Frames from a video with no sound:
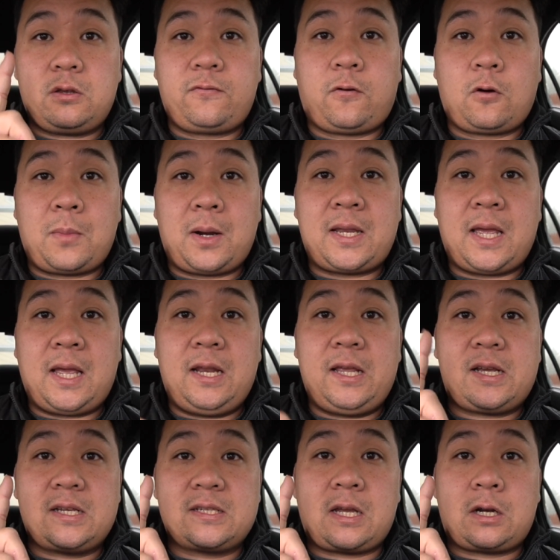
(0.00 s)
for my
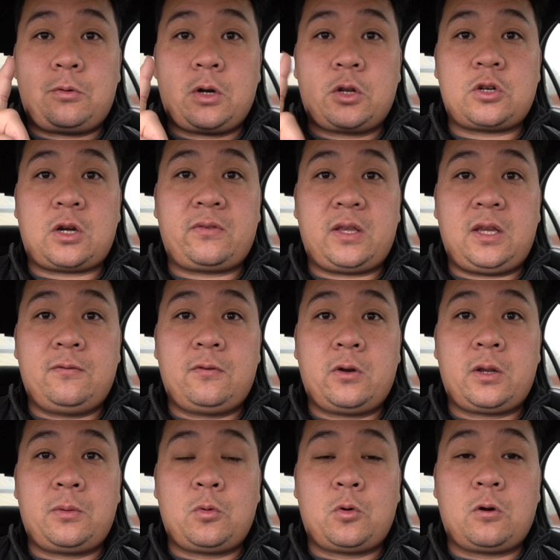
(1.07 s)
daily, because I don't want to drive the Evo
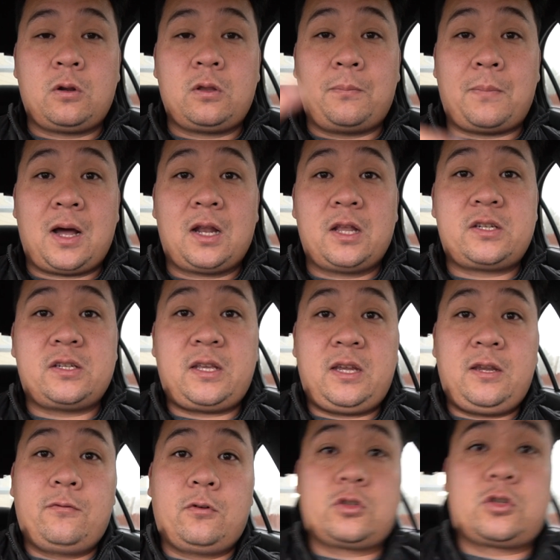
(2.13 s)
anymore. The mileage of the Evo